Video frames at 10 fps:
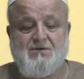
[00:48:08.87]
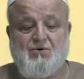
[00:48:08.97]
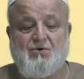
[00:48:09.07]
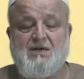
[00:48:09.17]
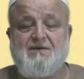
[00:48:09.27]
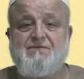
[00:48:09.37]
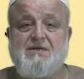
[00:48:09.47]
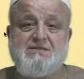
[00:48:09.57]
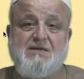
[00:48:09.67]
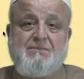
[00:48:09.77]
or
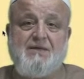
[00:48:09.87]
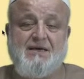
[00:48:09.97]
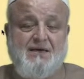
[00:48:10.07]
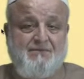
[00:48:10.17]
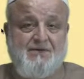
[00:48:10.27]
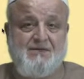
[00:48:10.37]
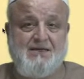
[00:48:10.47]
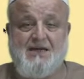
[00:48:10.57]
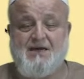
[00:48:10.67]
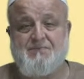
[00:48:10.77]
lifting something heavy.
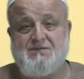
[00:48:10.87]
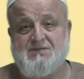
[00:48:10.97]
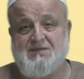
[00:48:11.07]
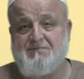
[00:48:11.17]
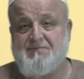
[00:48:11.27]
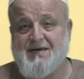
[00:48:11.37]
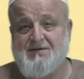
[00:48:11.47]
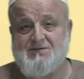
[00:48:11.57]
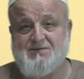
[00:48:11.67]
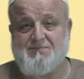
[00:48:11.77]
That happens in the
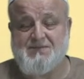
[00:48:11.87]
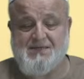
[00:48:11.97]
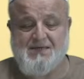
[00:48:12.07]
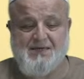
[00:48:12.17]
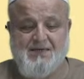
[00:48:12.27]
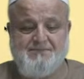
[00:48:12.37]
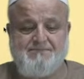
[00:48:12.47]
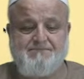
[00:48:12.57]
males in particular.